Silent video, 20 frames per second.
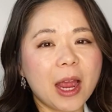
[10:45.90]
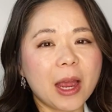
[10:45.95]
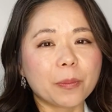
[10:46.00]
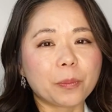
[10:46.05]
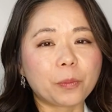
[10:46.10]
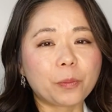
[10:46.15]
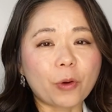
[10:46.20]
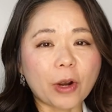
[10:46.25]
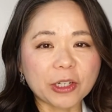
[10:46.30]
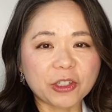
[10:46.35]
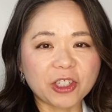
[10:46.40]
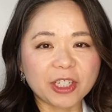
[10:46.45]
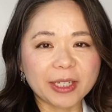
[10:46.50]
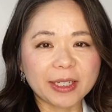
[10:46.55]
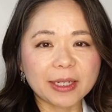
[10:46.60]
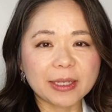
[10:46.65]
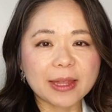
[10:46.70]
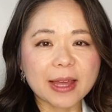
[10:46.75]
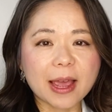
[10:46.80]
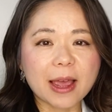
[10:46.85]

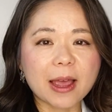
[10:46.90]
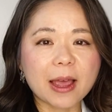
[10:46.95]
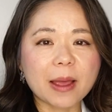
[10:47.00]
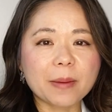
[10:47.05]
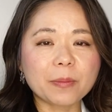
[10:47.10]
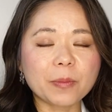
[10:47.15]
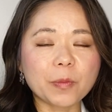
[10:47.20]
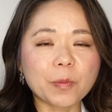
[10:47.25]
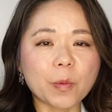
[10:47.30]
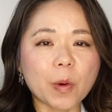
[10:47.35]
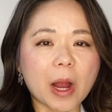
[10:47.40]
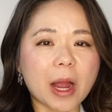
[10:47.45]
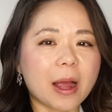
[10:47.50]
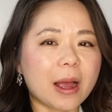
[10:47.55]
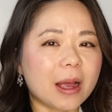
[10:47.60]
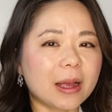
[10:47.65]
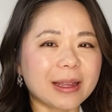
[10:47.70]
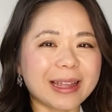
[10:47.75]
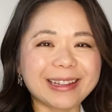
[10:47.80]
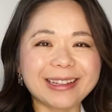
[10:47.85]
brushing them
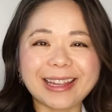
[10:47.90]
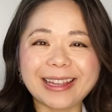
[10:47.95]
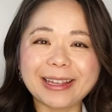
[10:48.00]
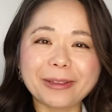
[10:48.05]
uh, it,